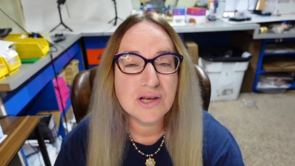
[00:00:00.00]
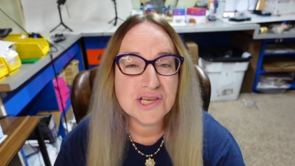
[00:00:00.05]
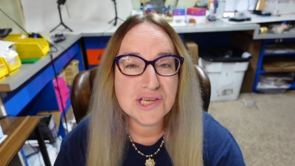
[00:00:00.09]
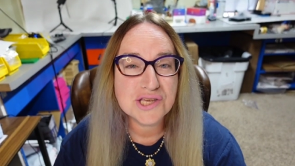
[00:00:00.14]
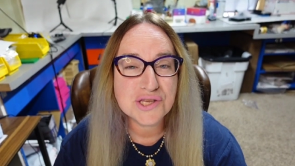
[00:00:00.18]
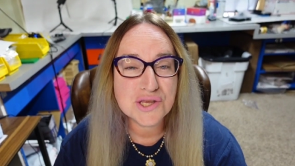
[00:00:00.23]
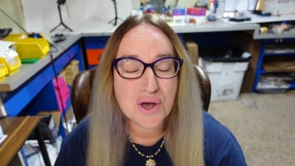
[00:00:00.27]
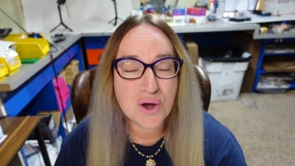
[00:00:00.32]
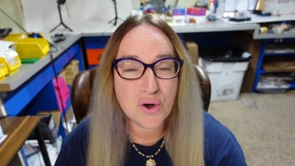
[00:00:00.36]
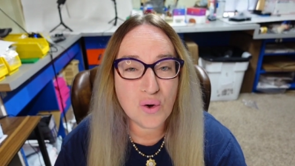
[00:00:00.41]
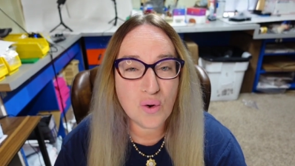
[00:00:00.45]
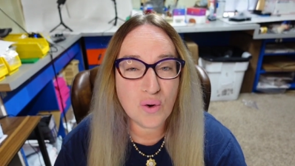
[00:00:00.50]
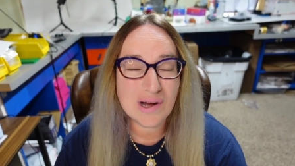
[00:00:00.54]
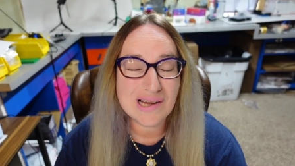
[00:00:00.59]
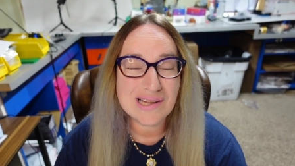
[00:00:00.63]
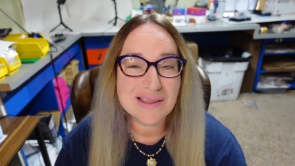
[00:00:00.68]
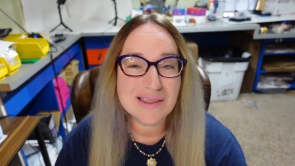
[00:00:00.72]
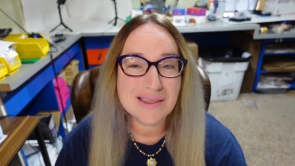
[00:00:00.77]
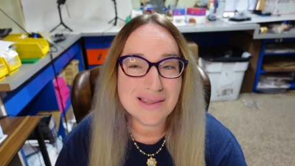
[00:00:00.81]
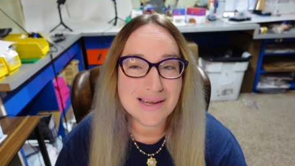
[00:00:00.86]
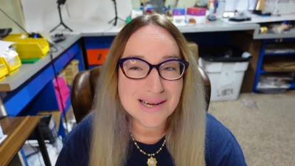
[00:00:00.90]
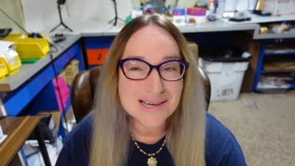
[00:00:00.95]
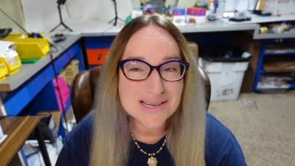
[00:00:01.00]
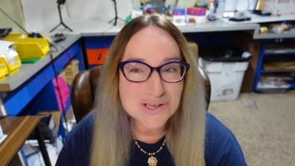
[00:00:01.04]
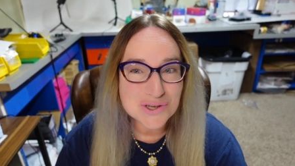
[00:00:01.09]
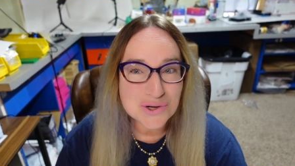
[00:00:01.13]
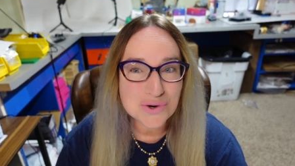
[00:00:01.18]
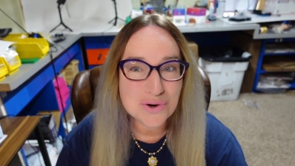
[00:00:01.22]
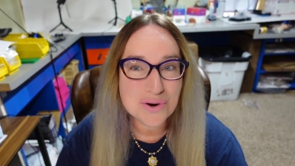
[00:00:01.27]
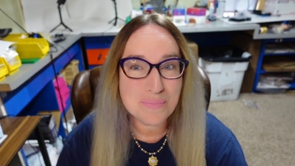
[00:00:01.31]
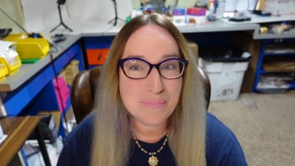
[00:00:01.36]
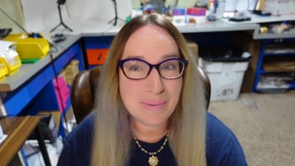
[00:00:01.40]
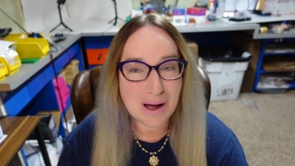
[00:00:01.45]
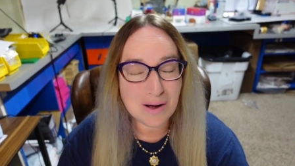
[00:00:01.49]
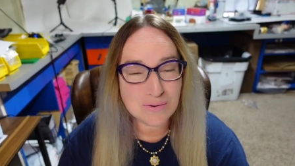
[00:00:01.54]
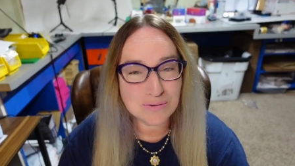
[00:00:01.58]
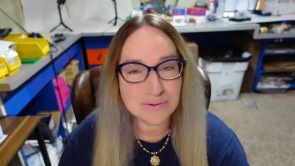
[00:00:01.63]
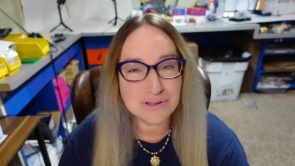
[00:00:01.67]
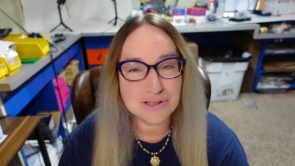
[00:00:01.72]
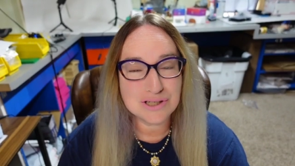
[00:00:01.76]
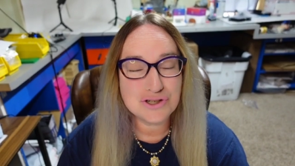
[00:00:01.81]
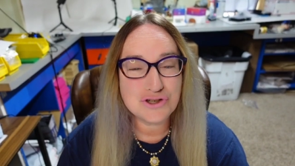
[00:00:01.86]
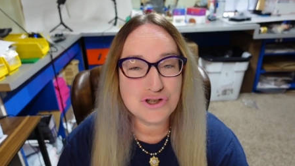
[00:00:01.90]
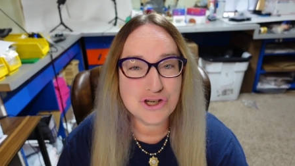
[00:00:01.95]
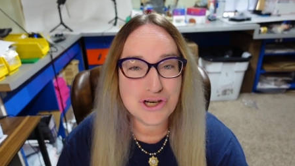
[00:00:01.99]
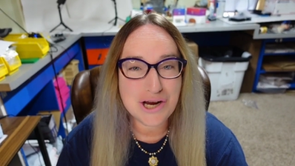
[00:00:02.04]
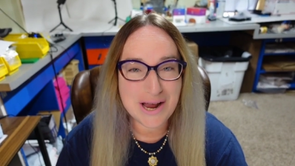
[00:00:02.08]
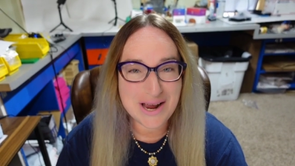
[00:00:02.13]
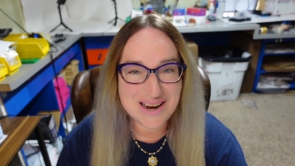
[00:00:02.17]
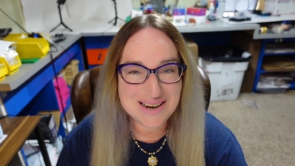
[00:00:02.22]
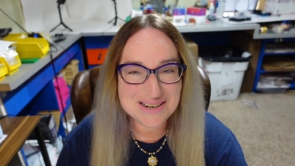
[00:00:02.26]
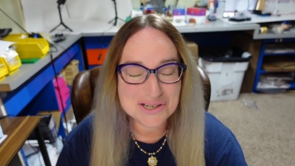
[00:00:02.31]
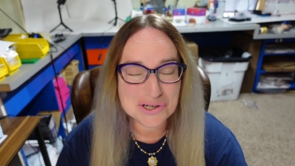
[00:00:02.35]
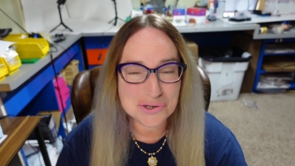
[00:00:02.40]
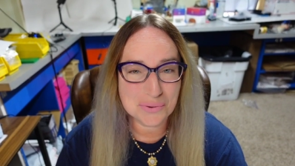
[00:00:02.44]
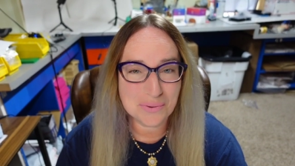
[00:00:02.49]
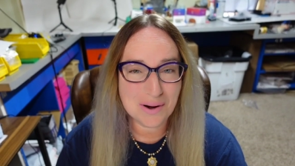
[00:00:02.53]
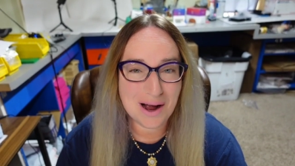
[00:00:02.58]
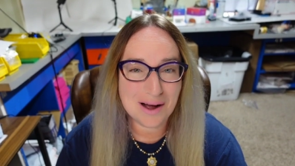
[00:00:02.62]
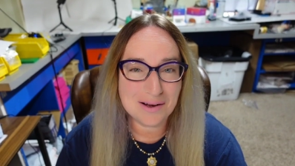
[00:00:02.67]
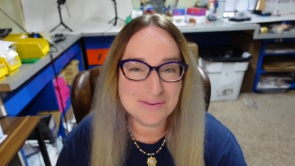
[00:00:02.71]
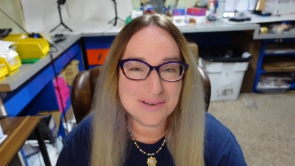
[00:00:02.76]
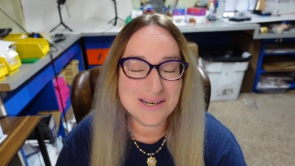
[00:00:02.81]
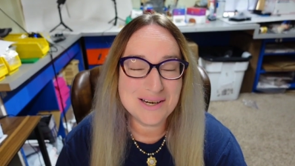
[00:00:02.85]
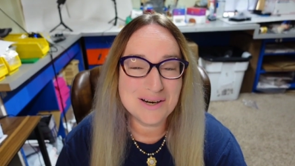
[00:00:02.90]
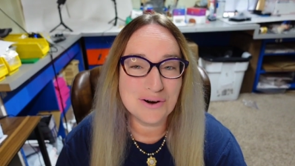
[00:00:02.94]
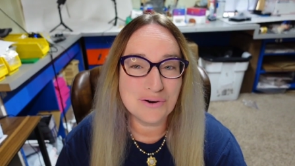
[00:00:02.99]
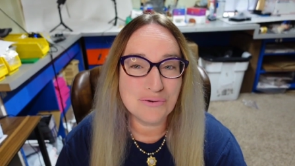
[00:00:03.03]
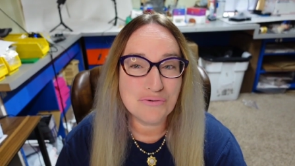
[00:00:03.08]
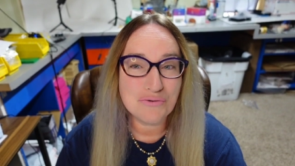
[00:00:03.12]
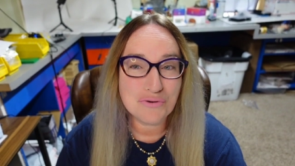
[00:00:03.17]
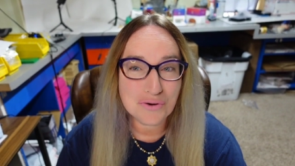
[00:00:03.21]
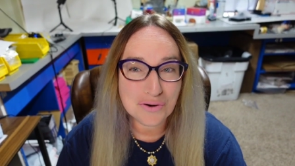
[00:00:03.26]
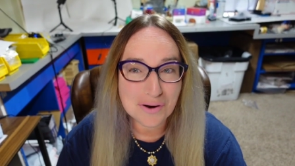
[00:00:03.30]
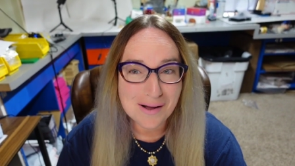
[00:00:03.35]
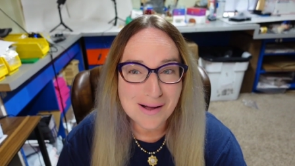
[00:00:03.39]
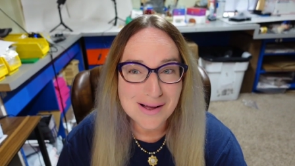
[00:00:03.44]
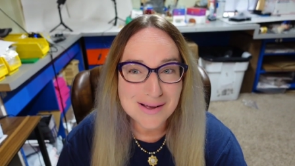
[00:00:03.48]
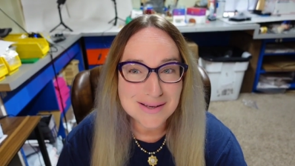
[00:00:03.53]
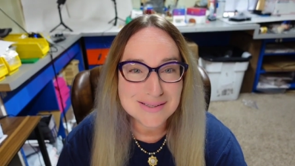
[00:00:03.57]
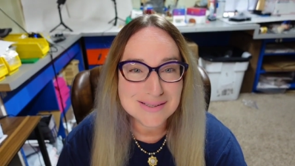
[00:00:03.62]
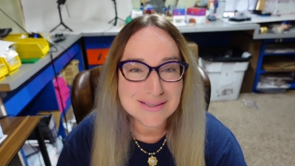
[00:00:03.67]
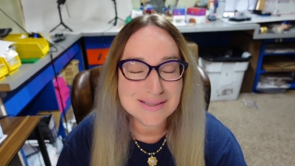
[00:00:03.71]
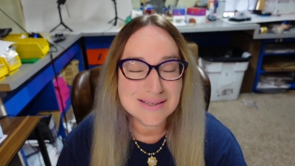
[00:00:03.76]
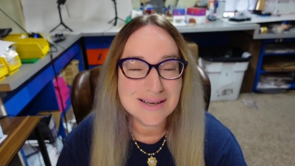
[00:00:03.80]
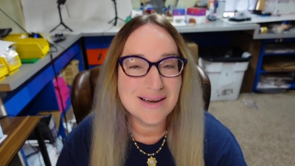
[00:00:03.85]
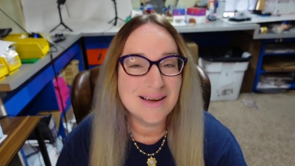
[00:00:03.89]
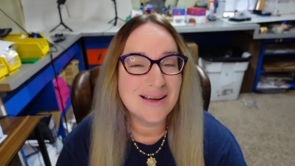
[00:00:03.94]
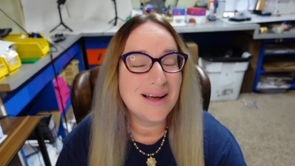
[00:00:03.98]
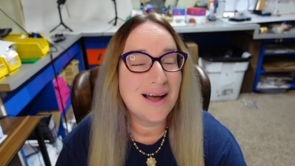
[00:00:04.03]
So things are about to change around here for us.